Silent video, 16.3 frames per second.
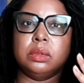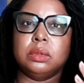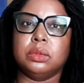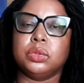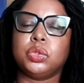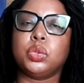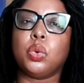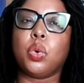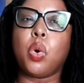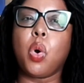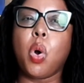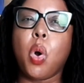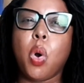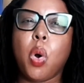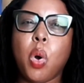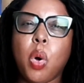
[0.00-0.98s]
to
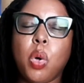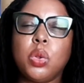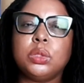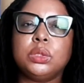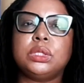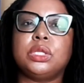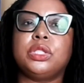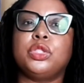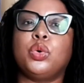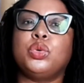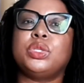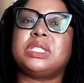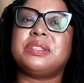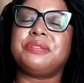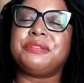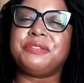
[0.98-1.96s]
hold
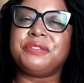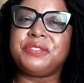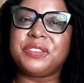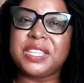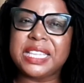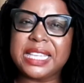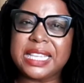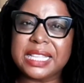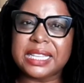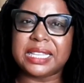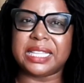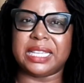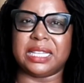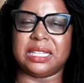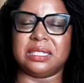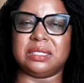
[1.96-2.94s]
those
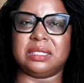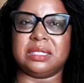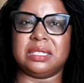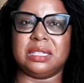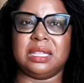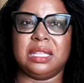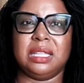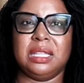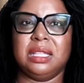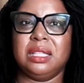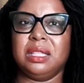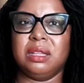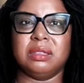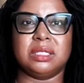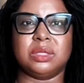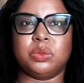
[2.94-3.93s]
feelings,
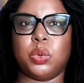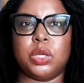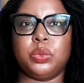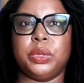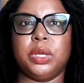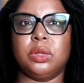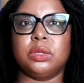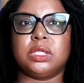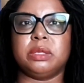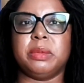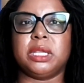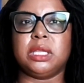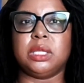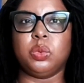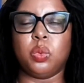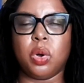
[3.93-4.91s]
this is what we
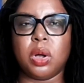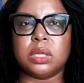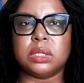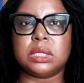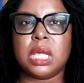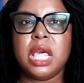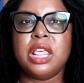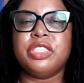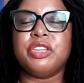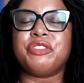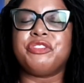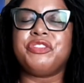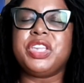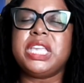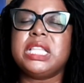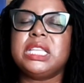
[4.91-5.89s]
ultimately want, the
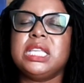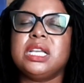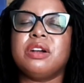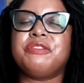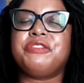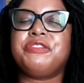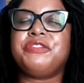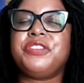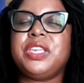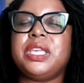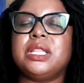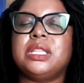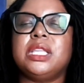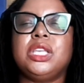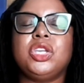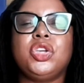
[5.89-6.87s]
feeling of
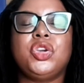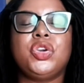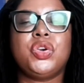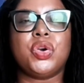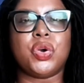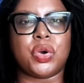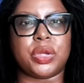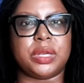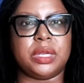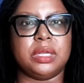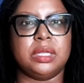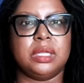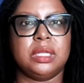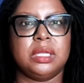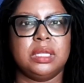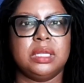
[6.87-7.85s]
feeling good
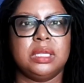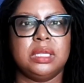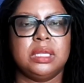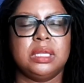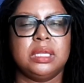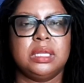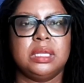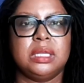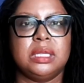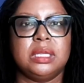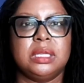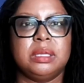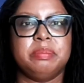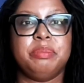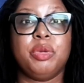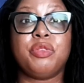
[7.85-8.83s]

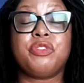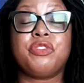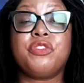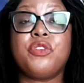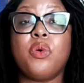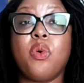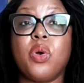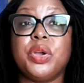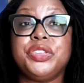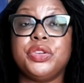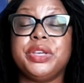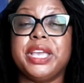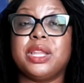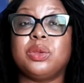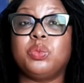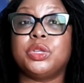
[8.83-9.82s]
before you
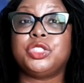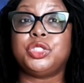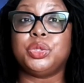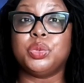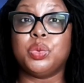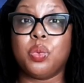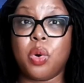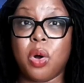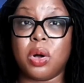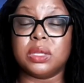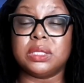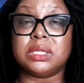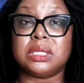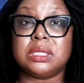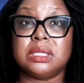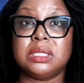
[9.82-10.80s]
get what you
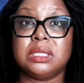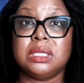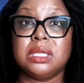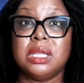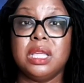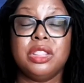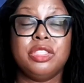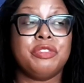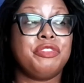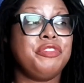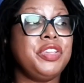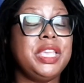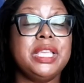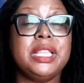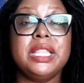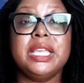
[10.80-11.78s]
want, the
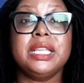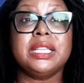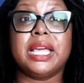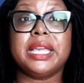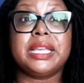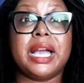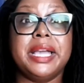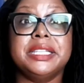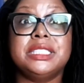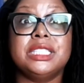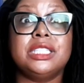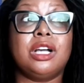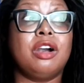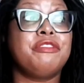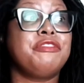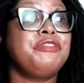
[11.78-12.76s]
feeling like I did
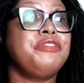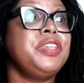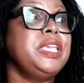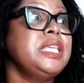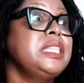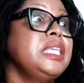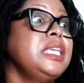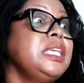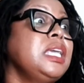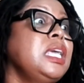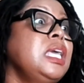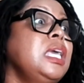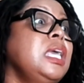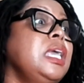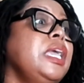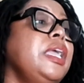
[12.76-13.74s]
of feeling
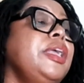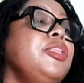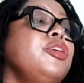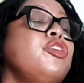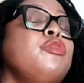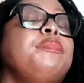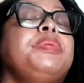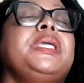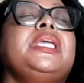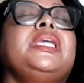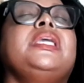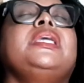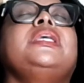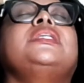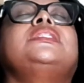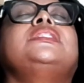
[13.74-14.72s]
inner
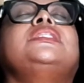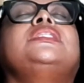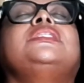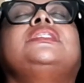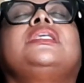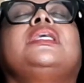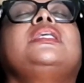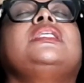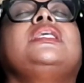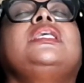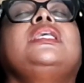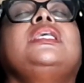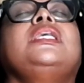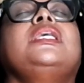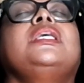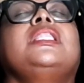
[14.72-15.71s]
peace and
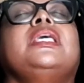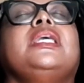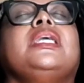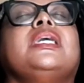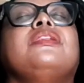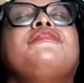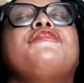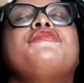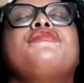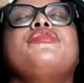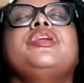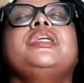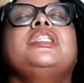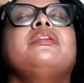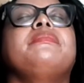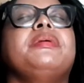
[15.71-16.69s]
healing and
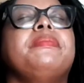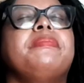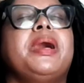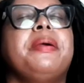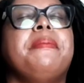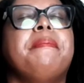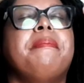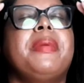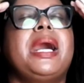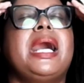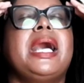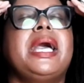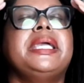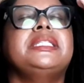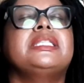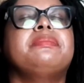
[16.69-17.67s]
freedom in my
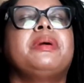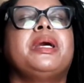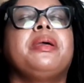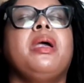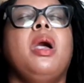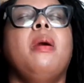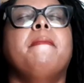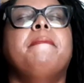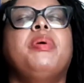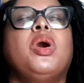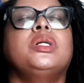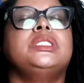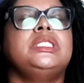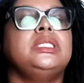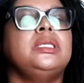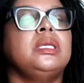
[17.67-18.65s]
mind and my
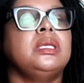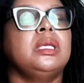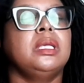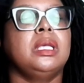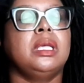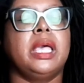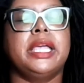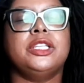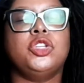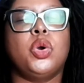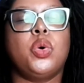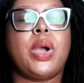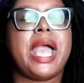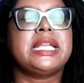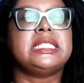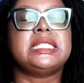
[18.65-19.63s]
body and no
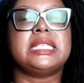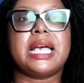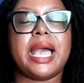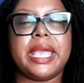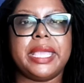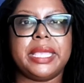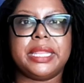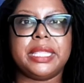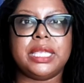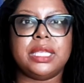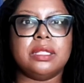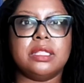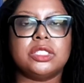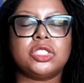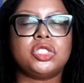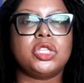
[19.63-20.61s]
anxiety,
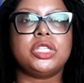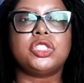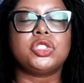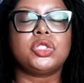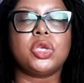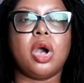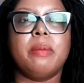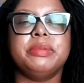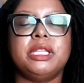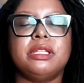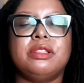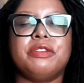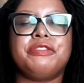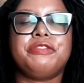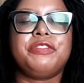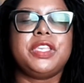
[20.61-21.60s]
this insomnia, the
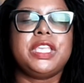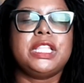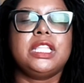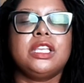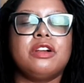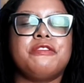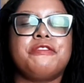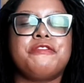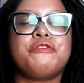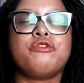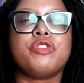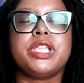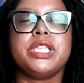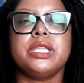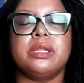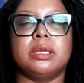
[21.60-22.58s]
feeling of
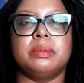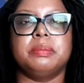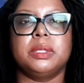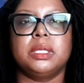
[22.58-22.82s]
freedom,